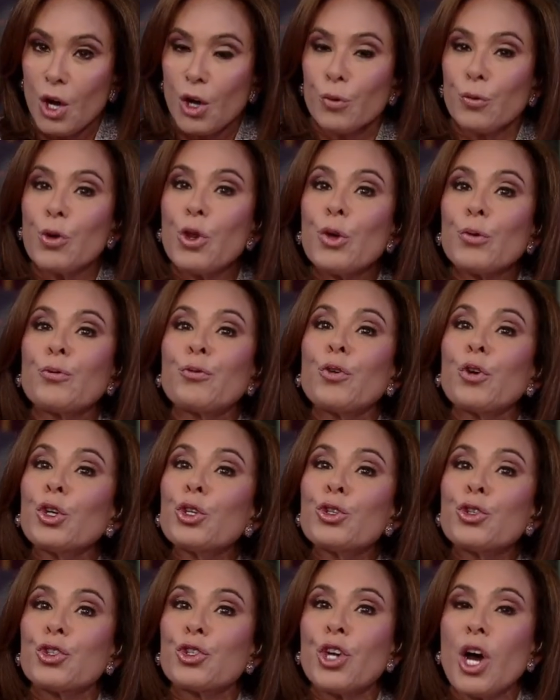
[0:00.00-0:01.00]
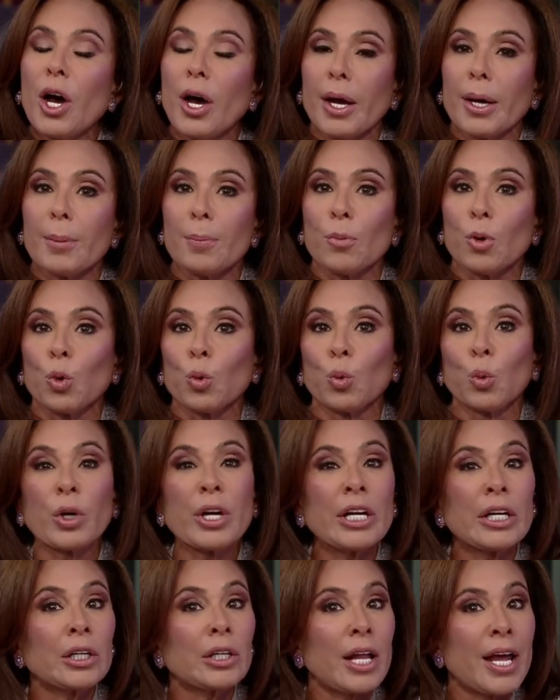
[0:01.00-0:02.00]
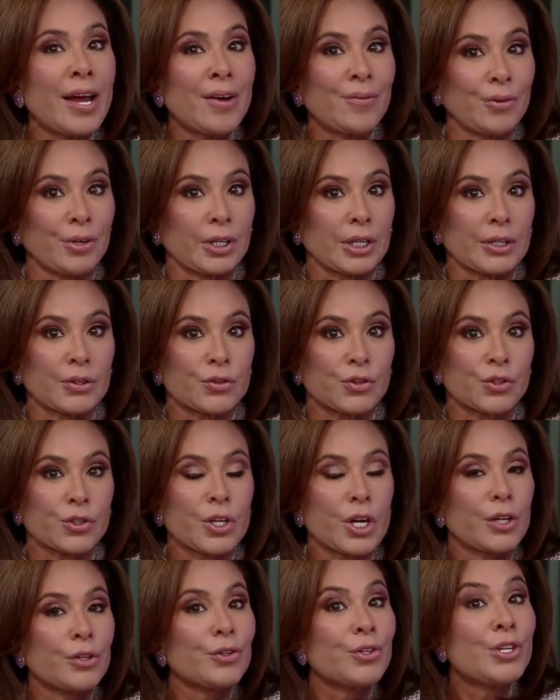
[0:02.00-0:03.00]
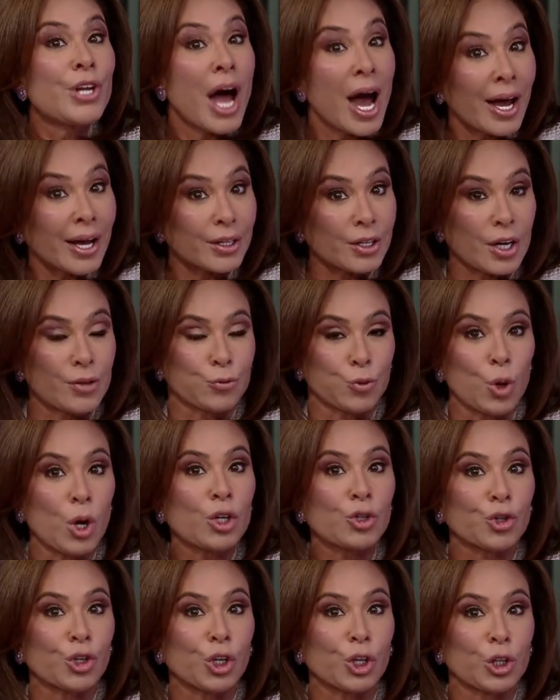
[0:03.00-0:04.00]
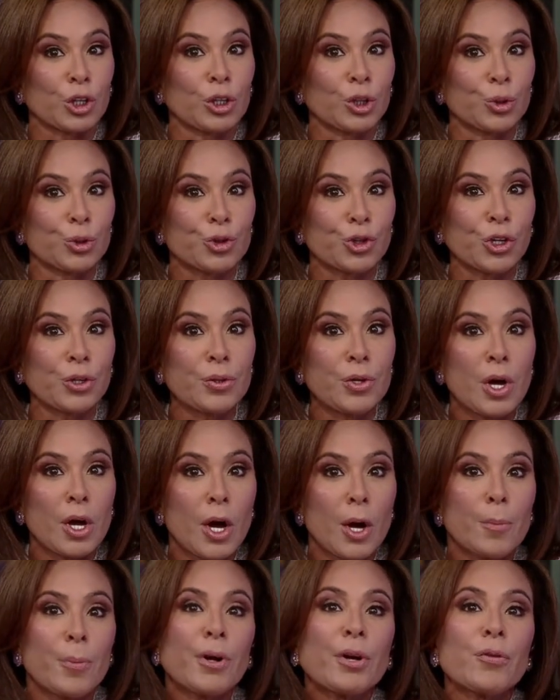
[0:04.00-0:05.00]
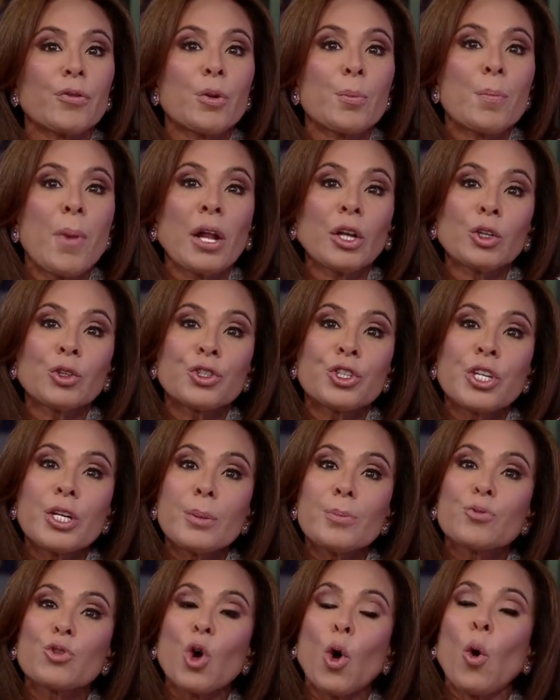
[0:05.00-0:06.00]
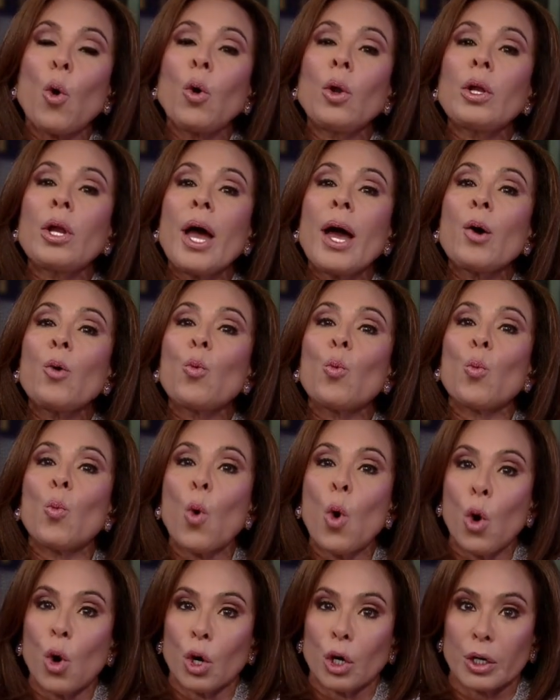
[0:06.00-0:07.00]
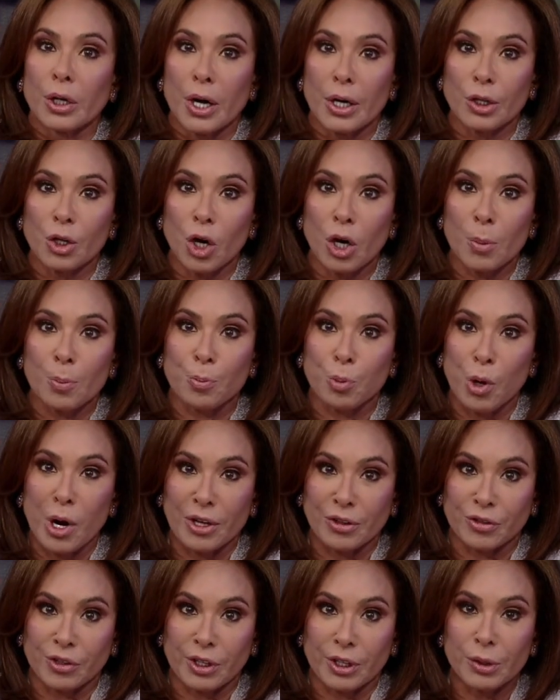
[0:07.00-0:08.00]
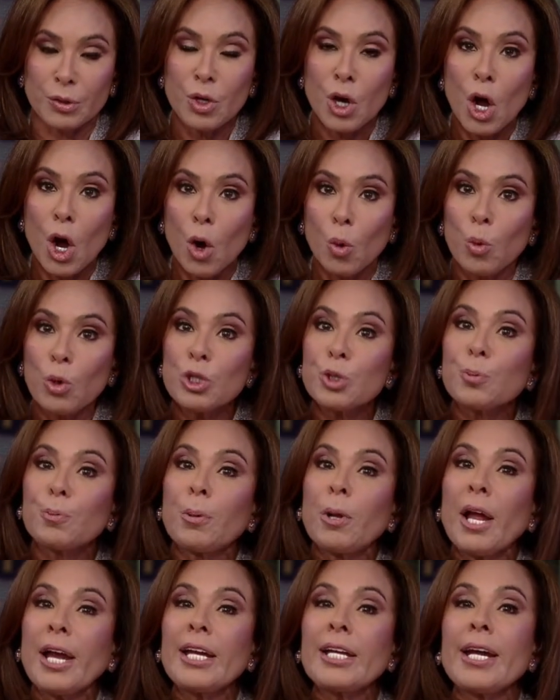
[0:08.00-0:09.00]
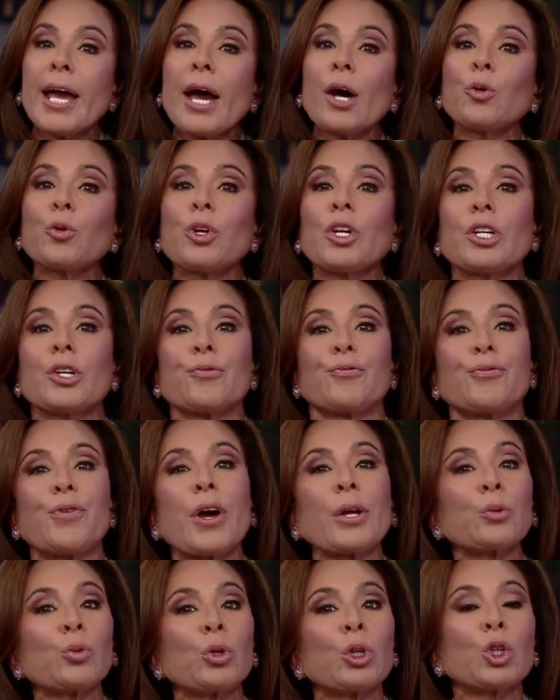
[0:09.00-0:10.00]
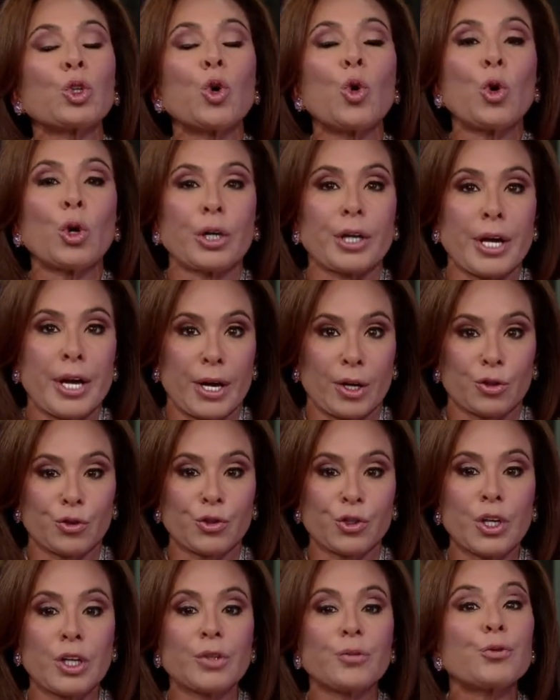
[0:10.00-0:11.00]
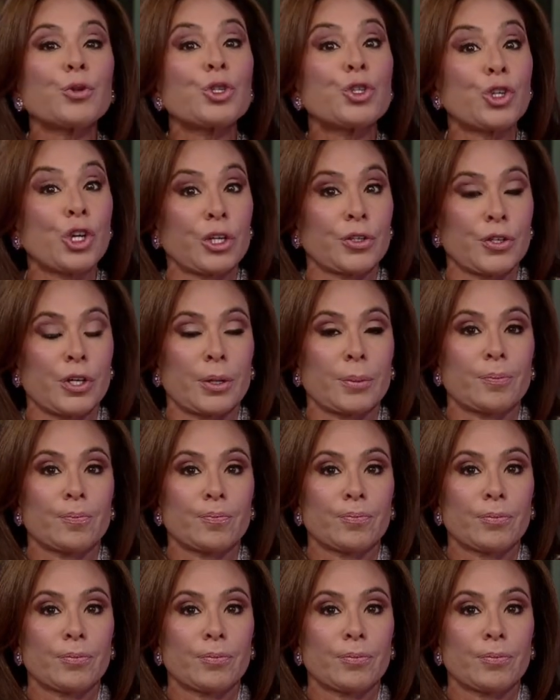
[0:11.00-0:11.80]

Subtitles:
For the first time, real evidence, not of Russia collusion, but of the Mueller team's all-out war on our president, was played out in a federal courthouse in Virginia.